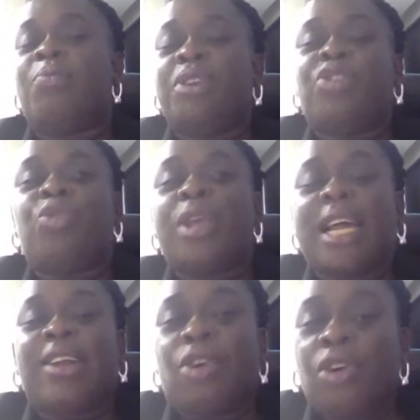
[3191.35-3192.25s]

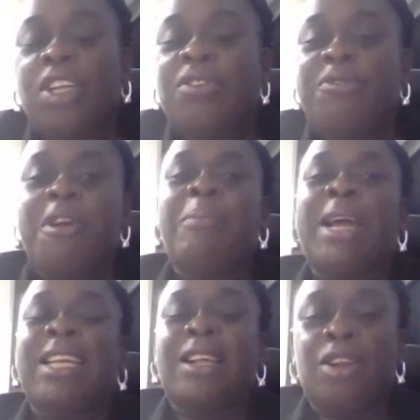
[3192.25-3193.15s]
between an audit firm
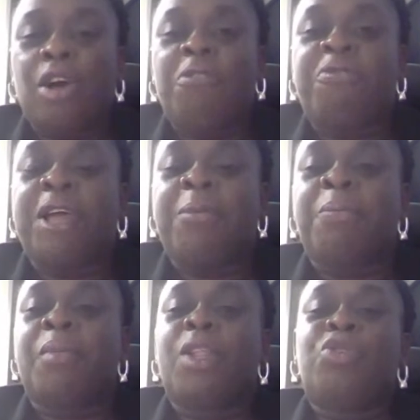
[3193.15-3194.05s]
and a law firm